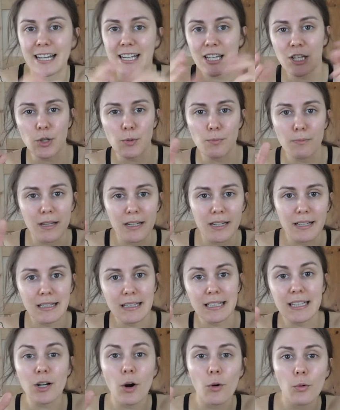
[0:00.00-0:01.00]
like
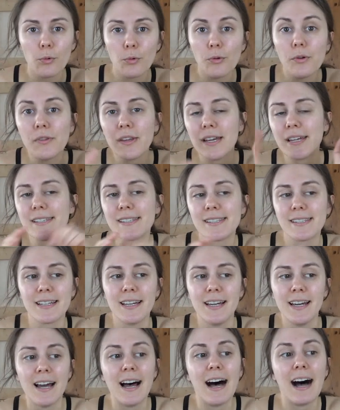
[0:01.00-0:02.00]
humidity, coolness
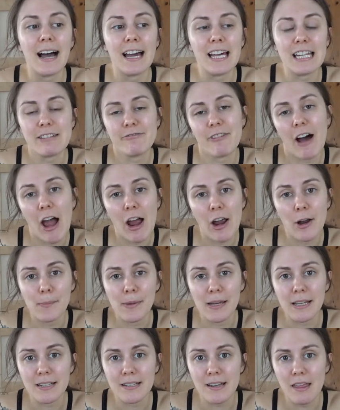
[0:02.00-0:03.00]
uh,
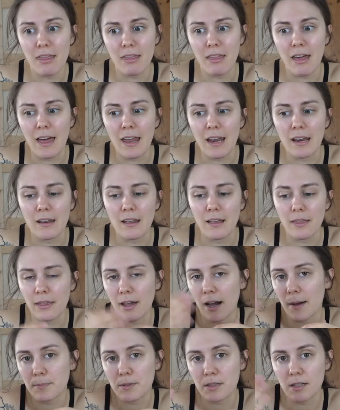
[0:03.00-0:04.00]
environment than
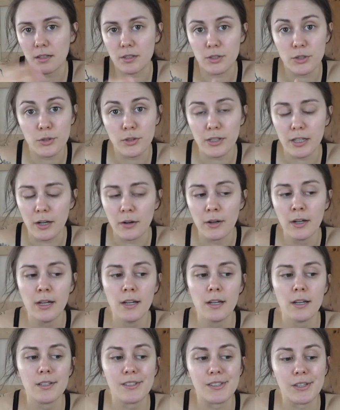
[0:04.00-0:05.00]
the upstairs studio.
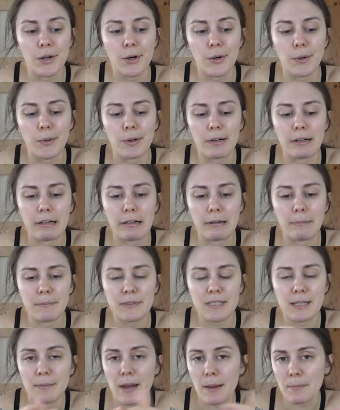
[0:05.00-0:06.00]
So um,
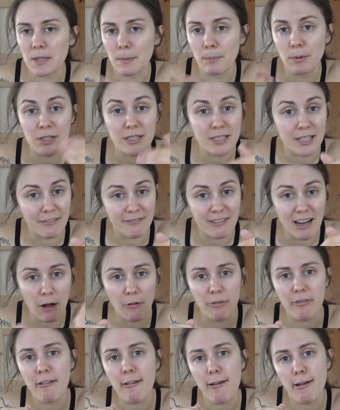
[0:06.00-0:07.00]
sometimes I'll put stuff
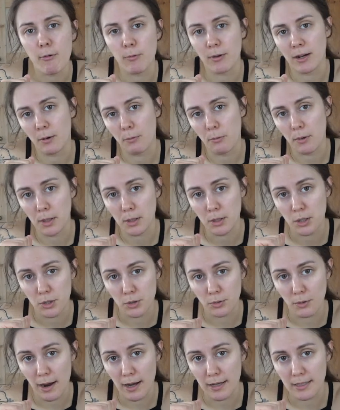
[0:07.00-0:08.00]
down there when I want it to
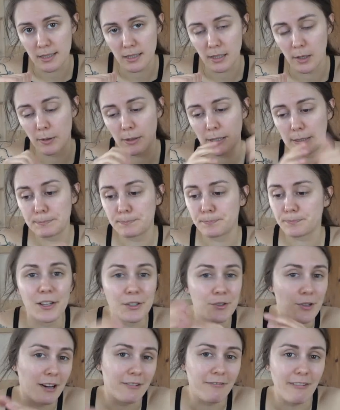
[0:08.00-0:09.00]
dry slower. They'll
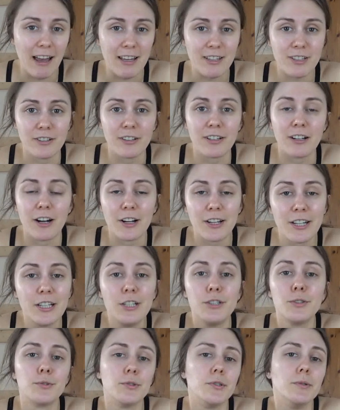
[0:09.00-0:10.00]
dry faster in our
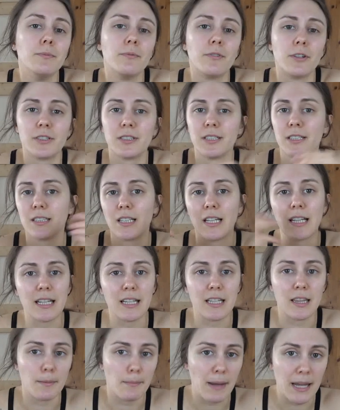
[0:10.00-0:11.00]
kiln room versus like
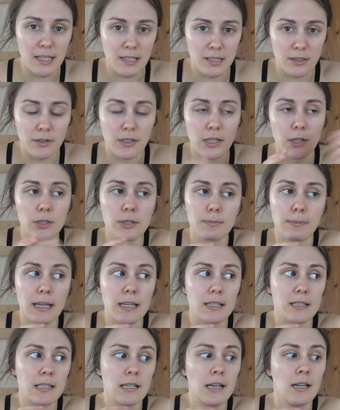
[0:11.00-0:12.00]
in the main studio
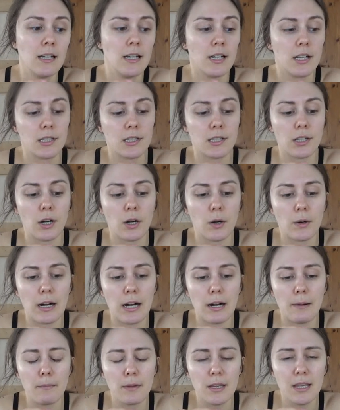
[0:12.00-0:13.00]
space. So
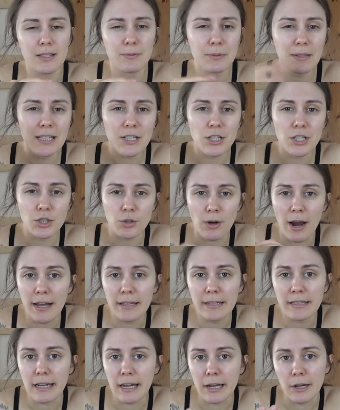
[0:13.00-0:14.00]
um, it's really just trial and